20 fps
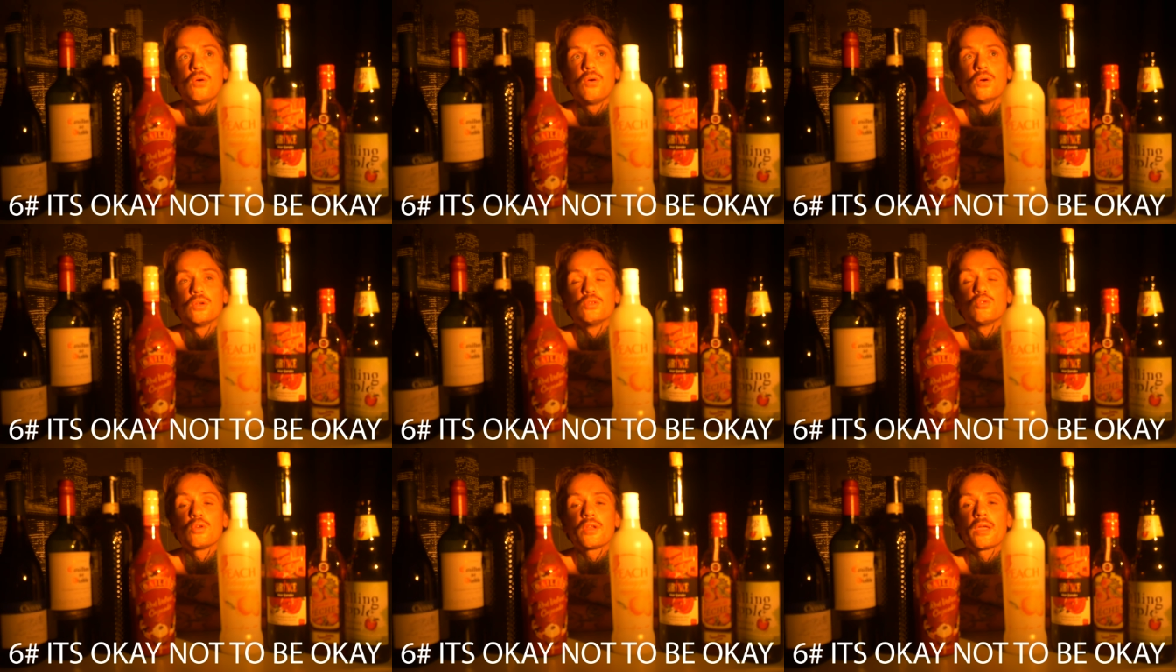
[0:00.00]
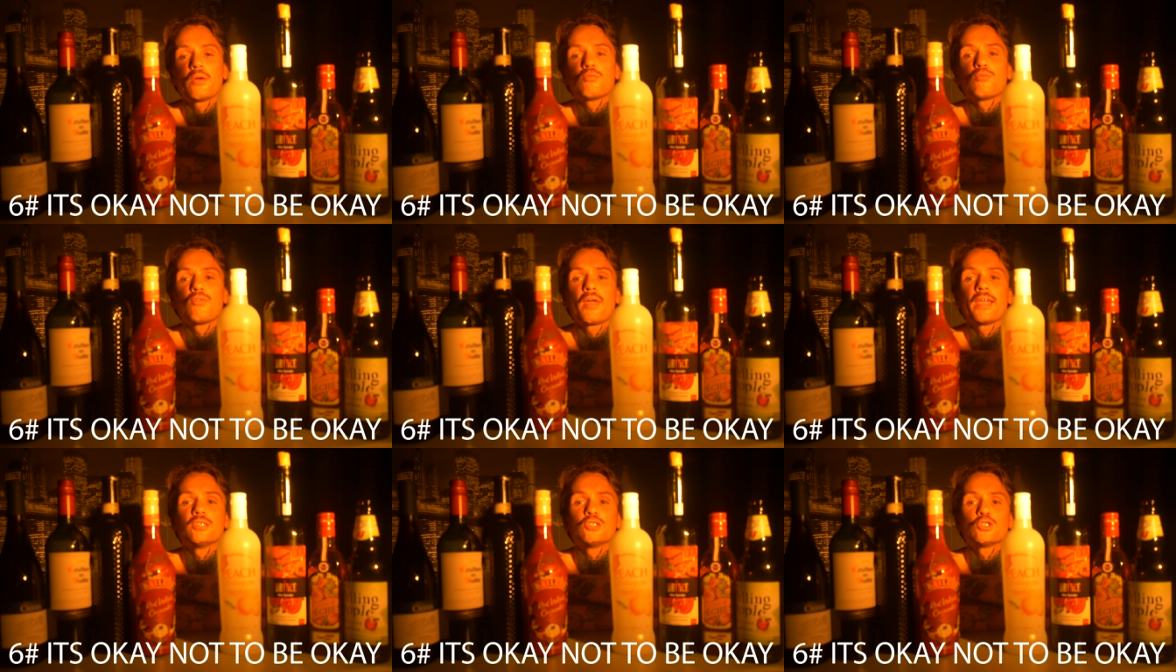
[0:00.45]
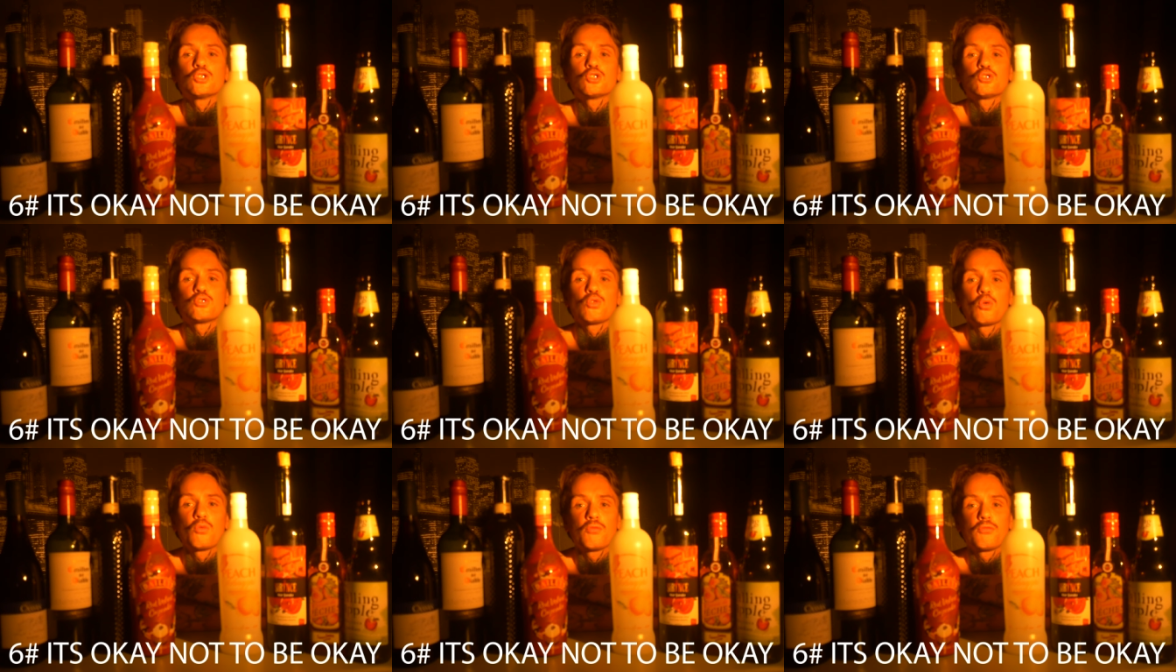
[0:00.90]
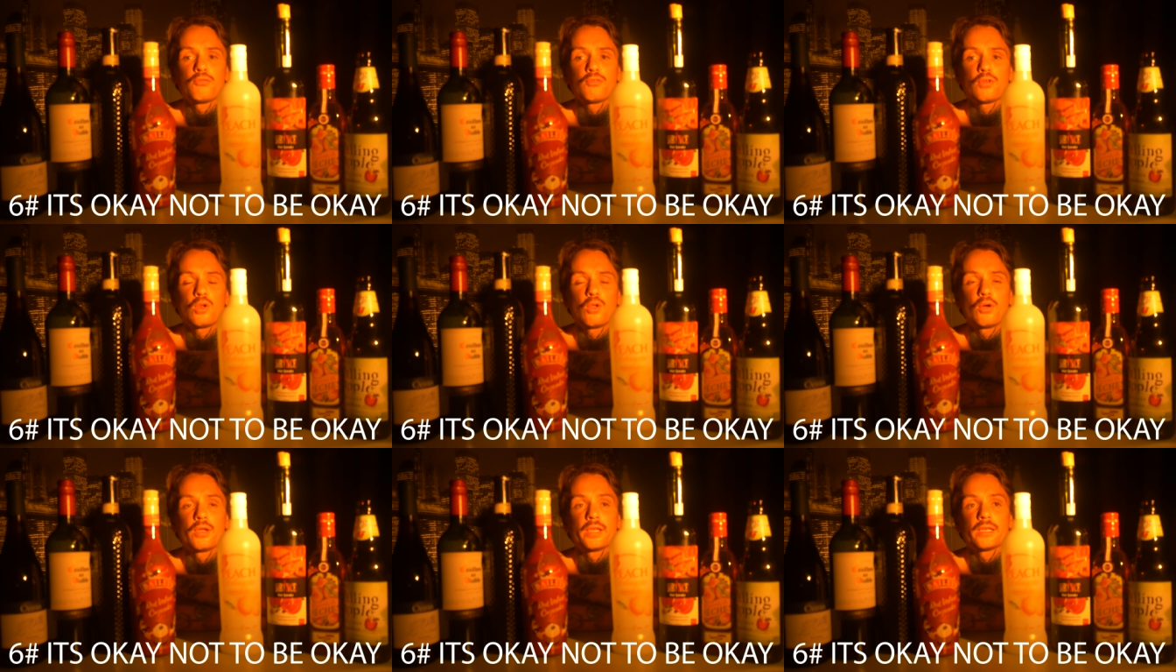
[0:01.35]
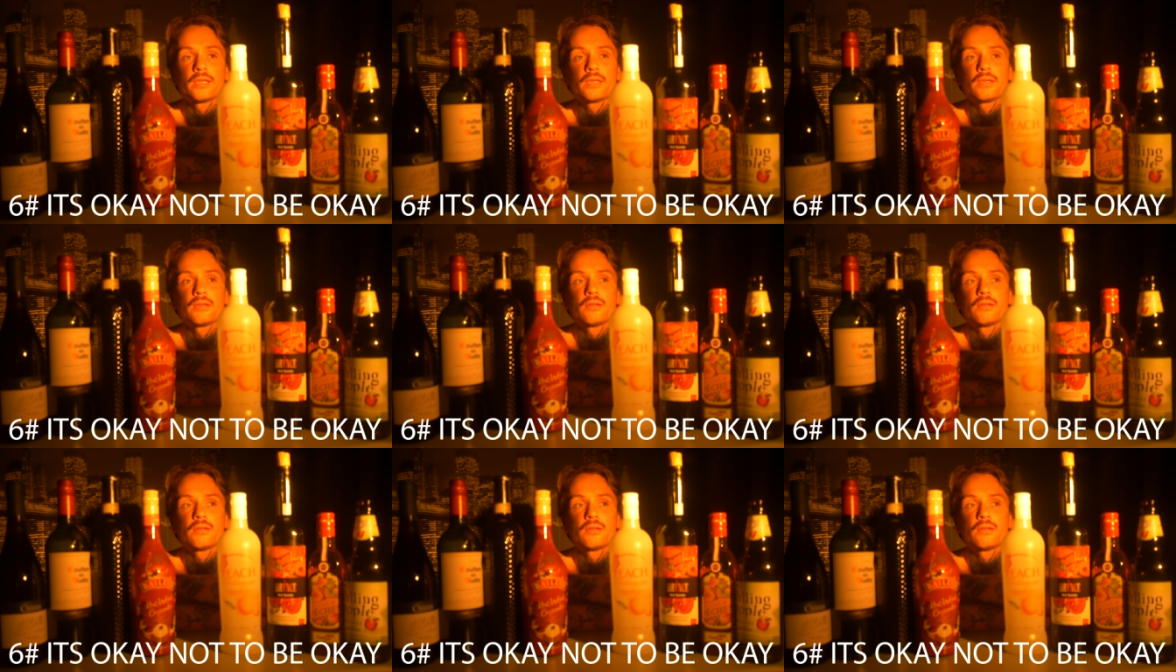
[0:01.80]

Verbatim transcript: I have done outrageous stuff like